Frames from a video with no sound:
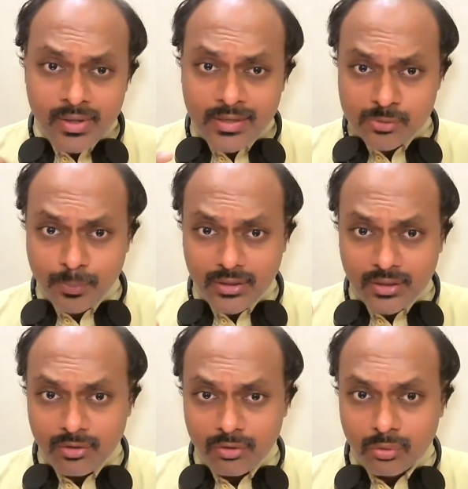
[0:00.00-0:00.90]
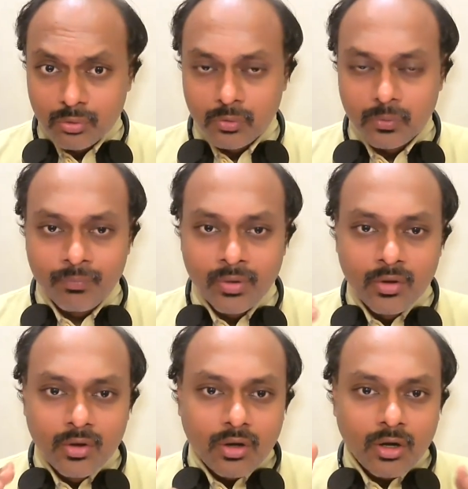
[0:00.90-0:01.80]
expected to
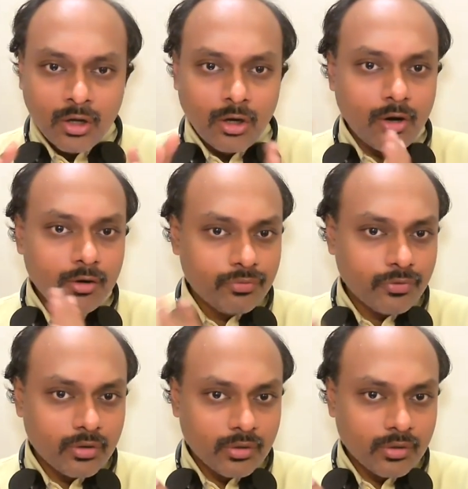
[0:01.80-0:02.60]
allot for